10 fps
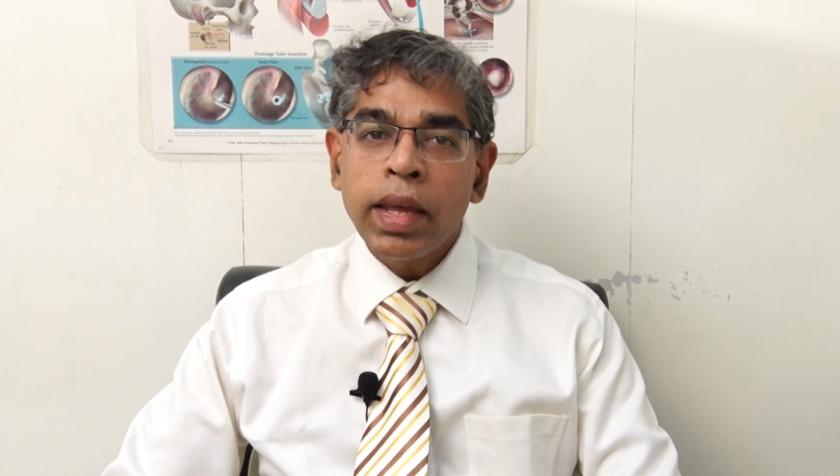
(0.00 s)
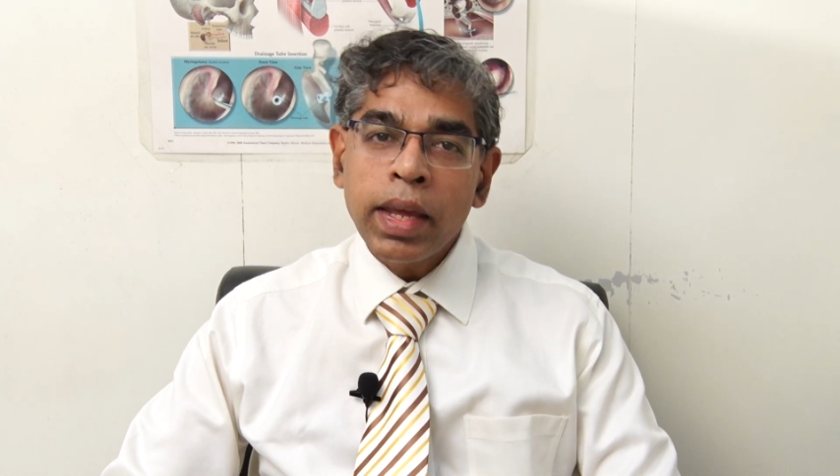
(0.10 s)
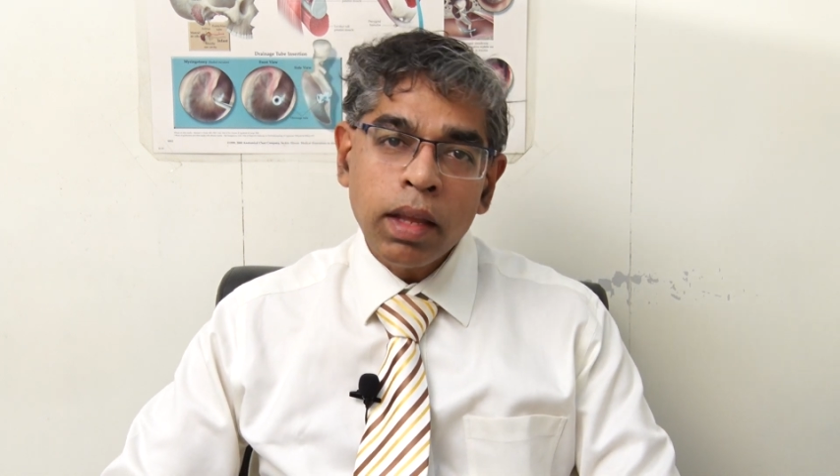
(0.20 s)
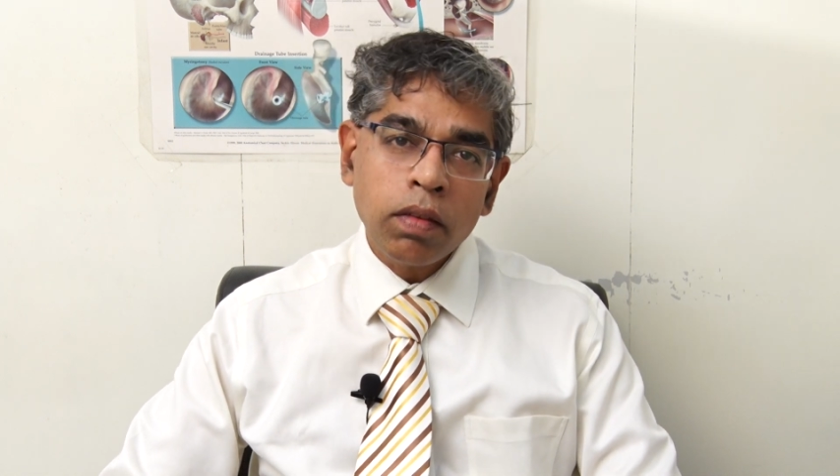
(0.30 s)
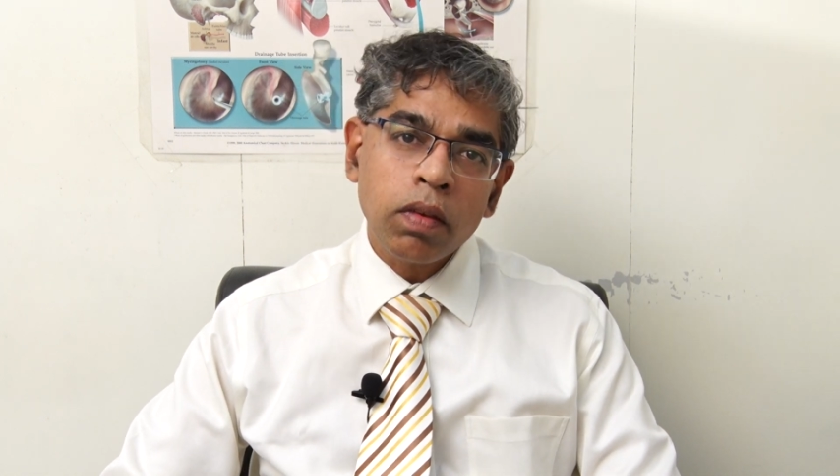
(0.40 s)

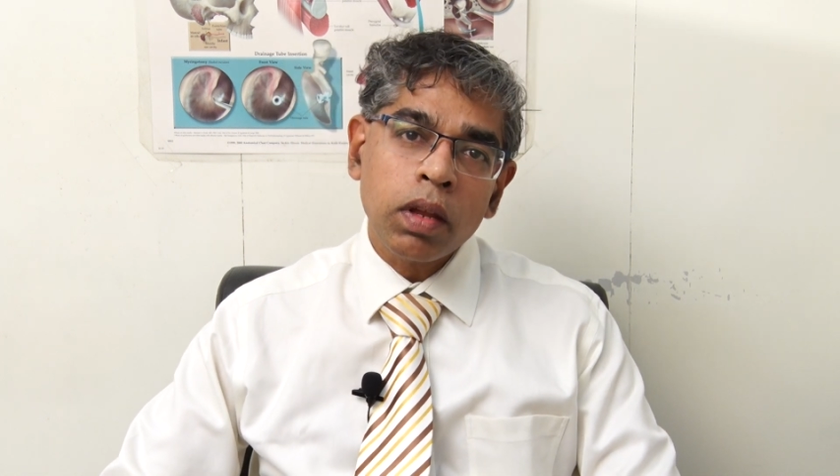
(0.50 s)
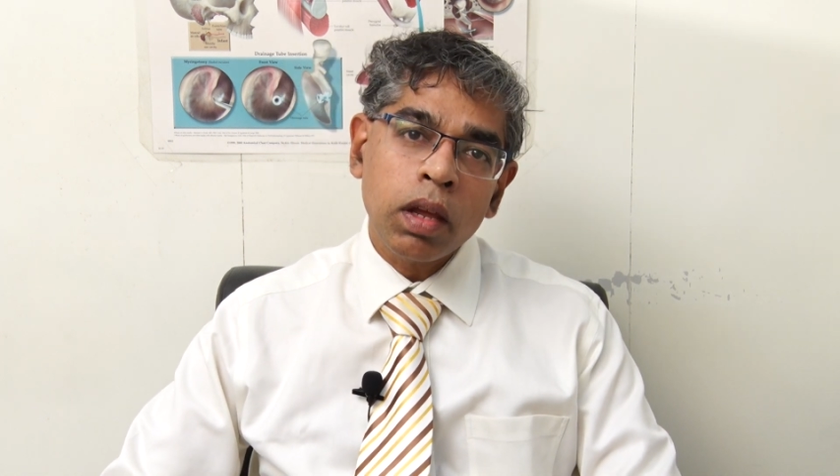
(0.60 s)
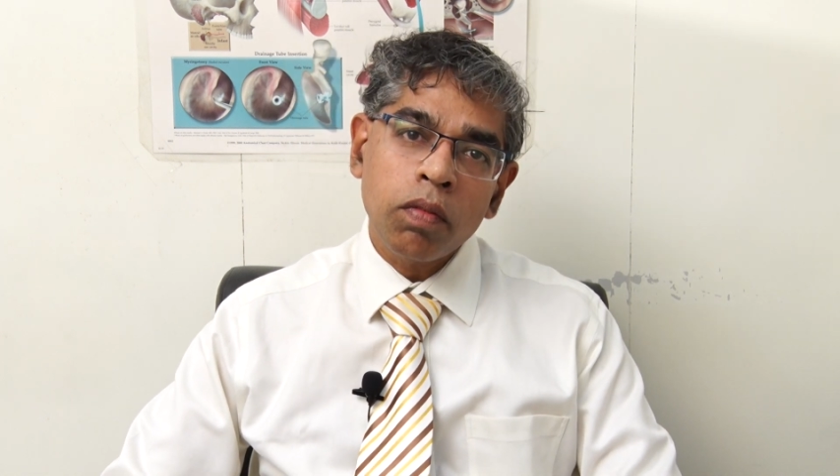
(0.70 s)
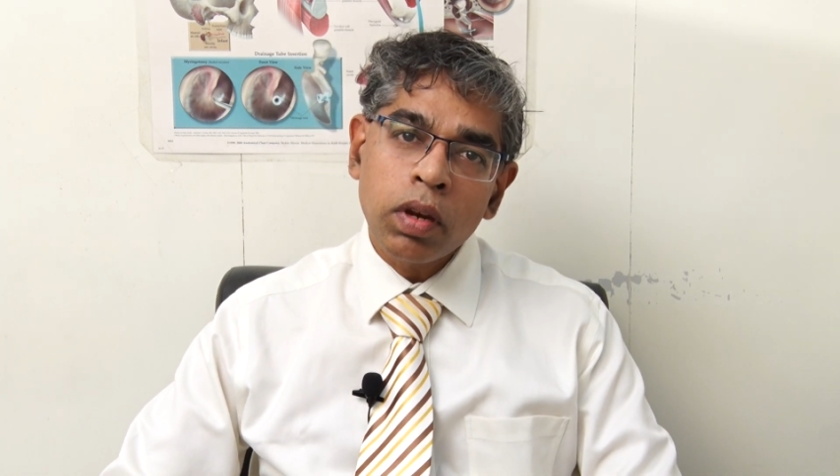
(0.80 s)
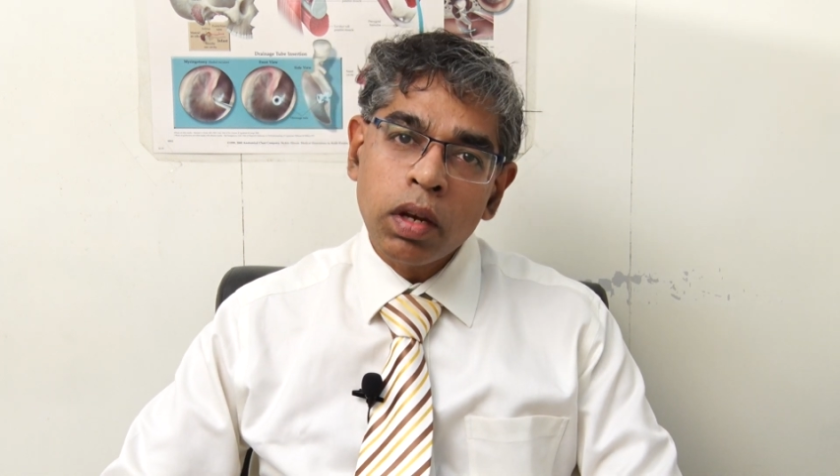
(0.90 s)
Each and
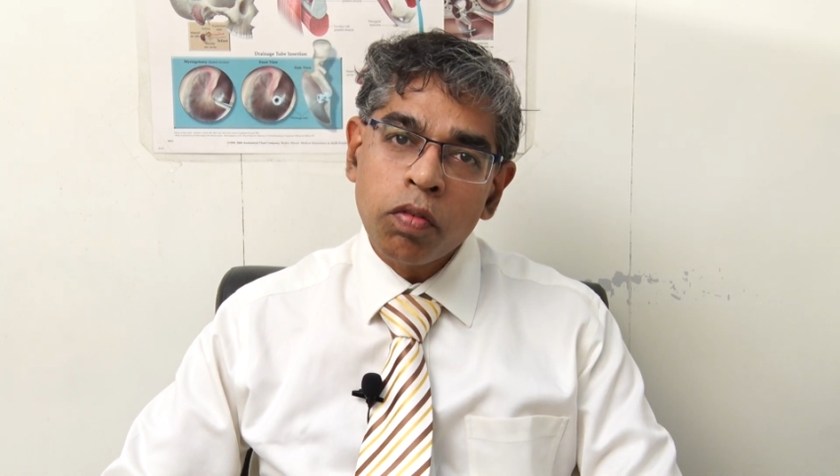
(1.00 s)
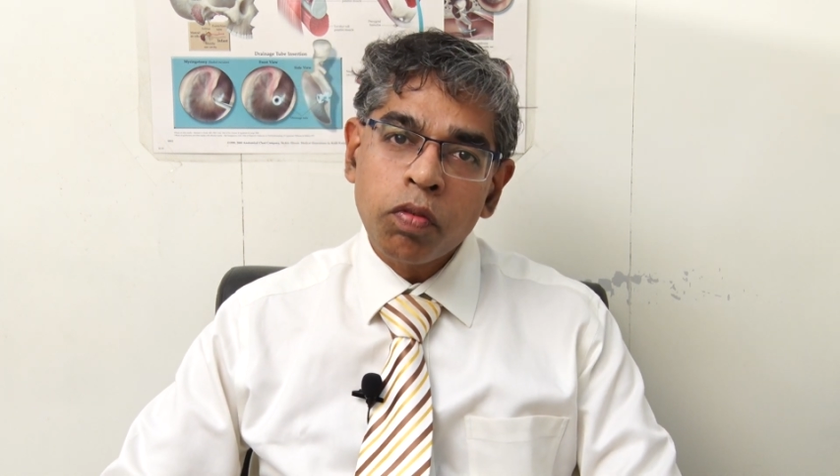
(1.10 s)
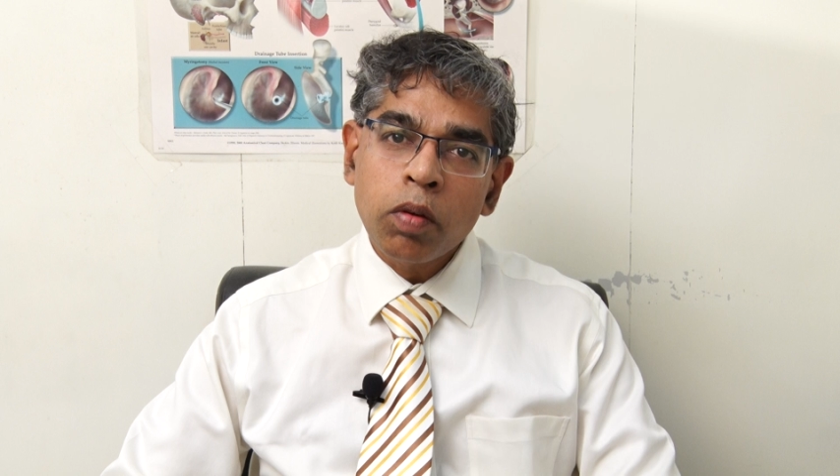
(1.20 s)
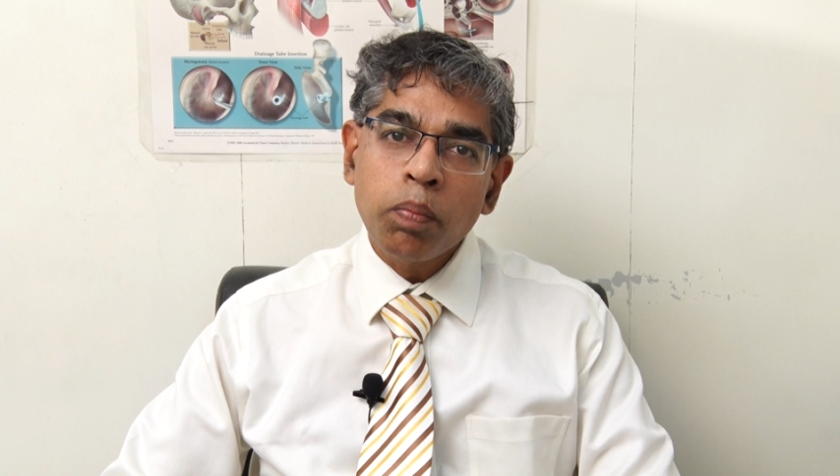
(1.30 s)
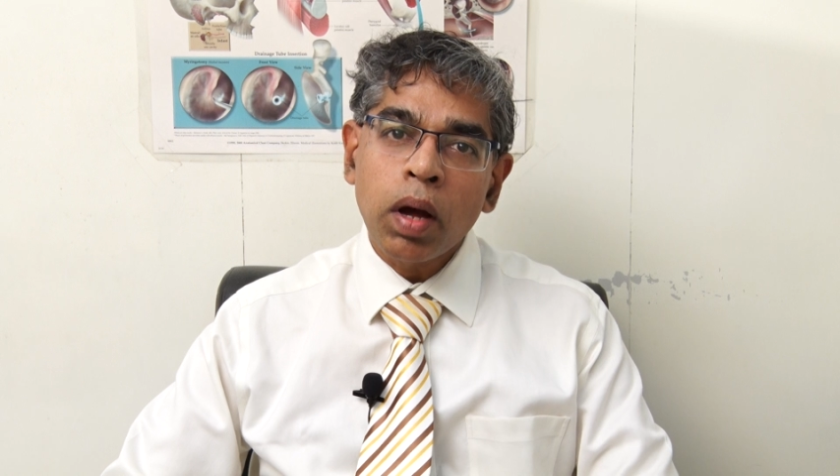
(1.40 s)
every
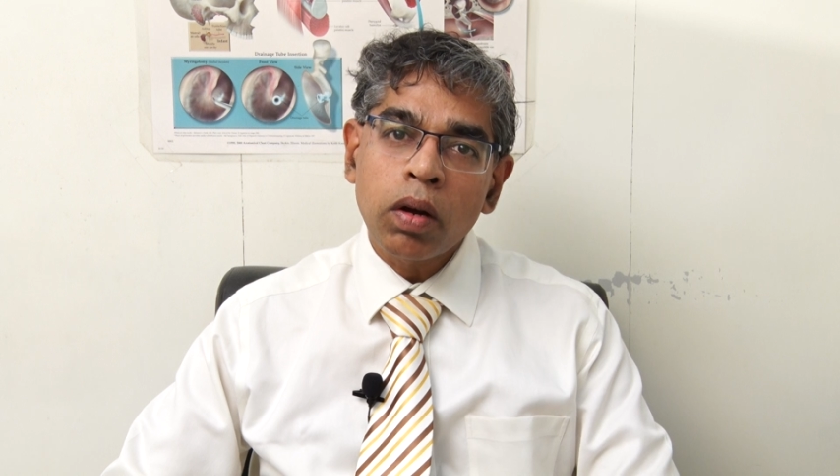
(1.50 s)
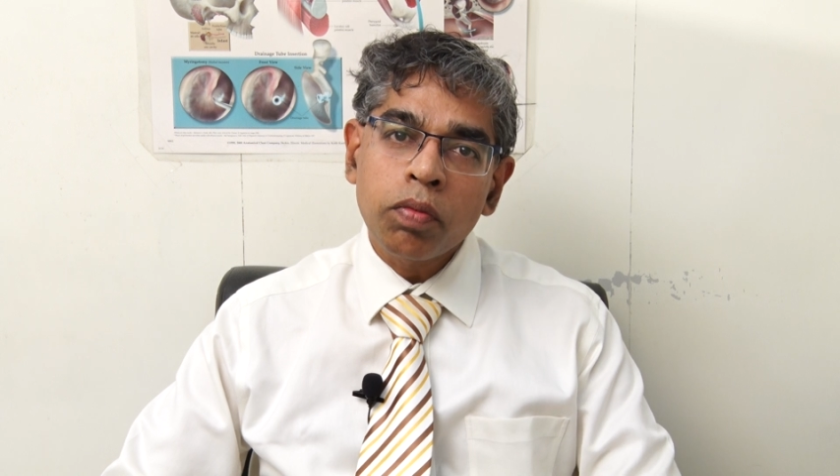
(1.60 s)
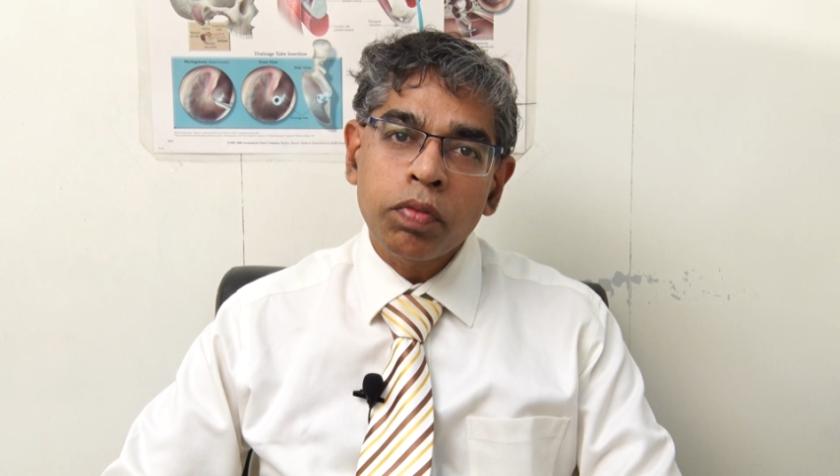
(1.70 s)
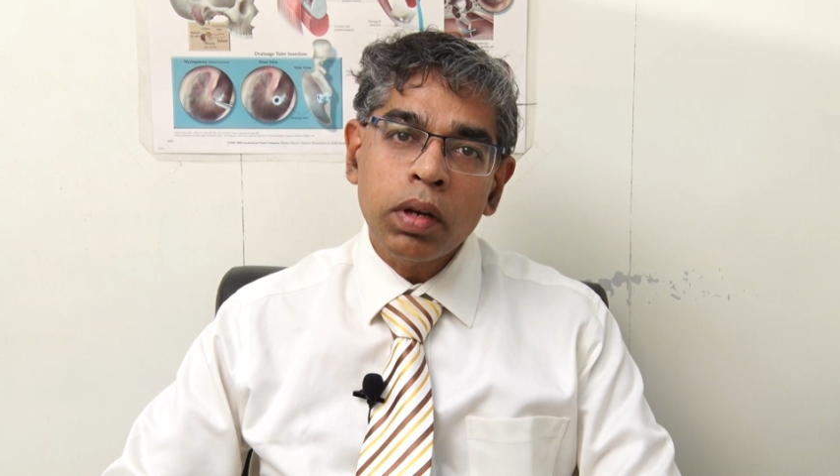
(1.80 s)
different part of